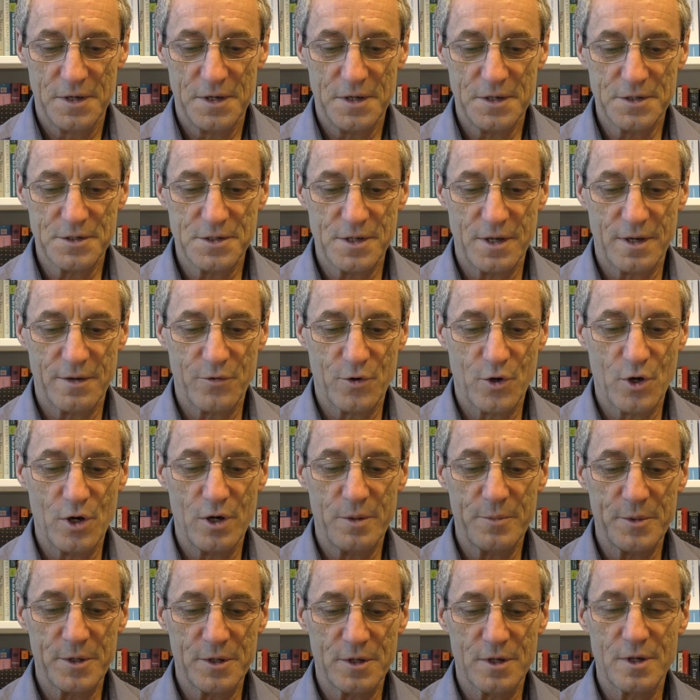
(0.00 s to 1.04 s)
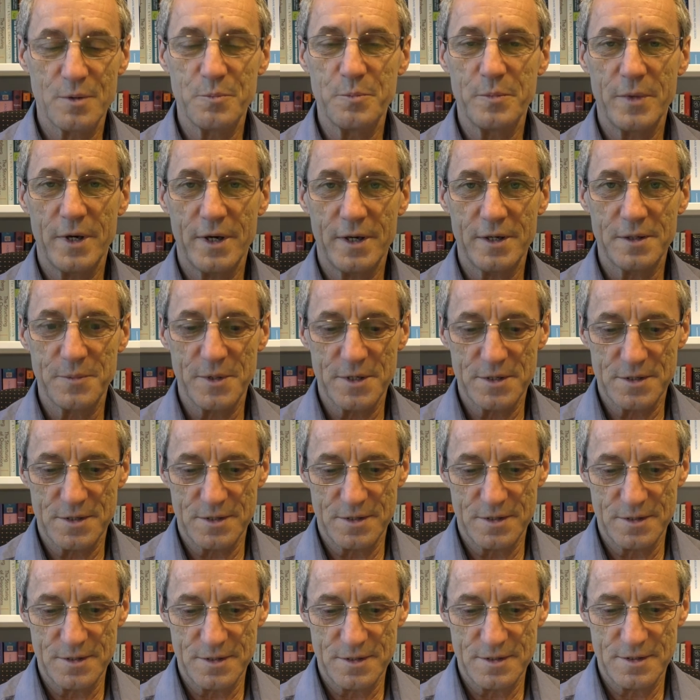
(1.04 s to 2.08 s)
A set of common command
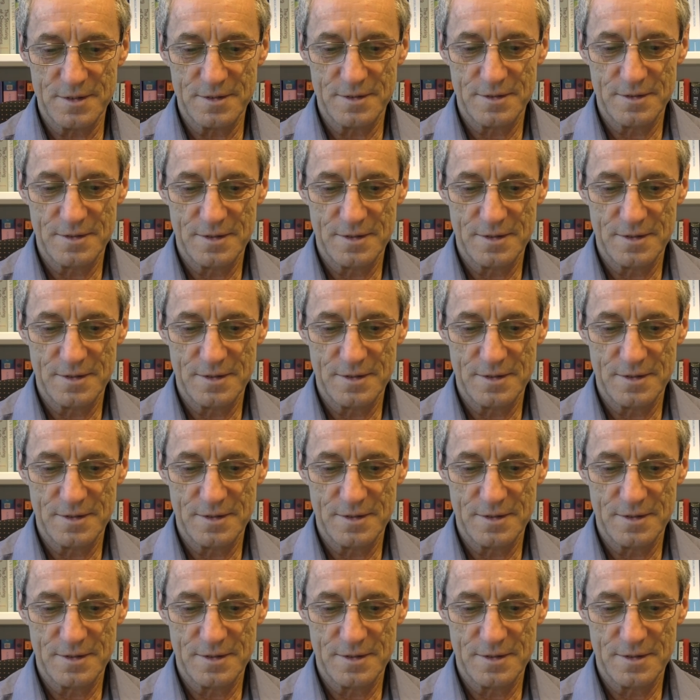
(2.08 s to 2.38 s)
messages